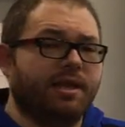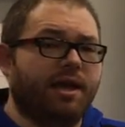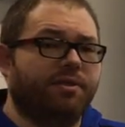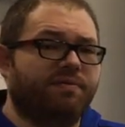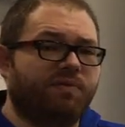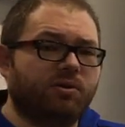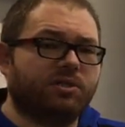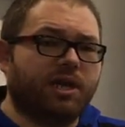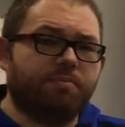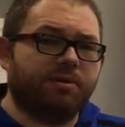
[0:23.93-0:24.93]
Now, the
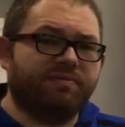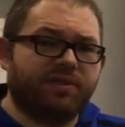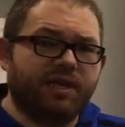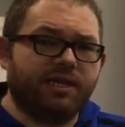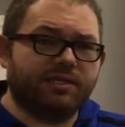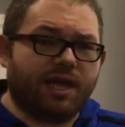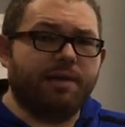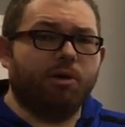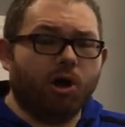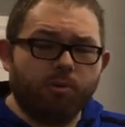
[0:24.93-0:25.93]
first couple of things,
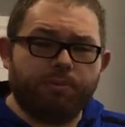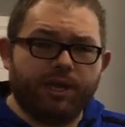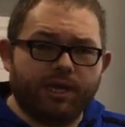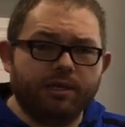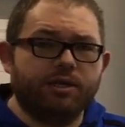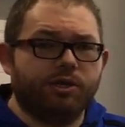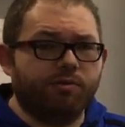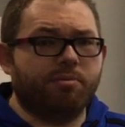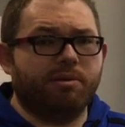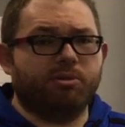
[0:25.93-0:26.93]
I'm hoping
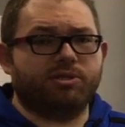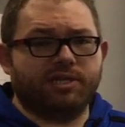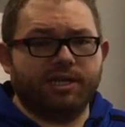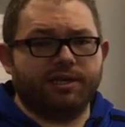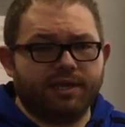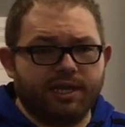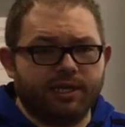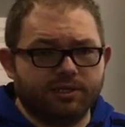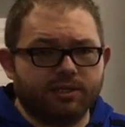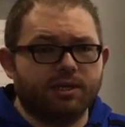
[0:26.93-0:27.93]
you remember seeing
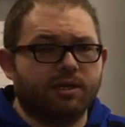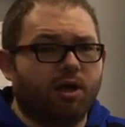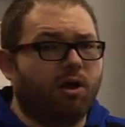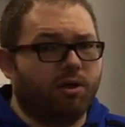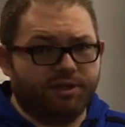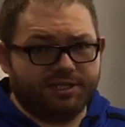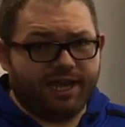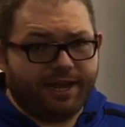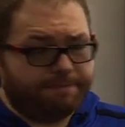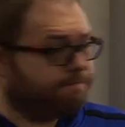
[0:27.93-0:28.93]
these all the
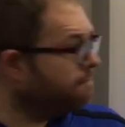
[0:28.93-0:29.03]
time.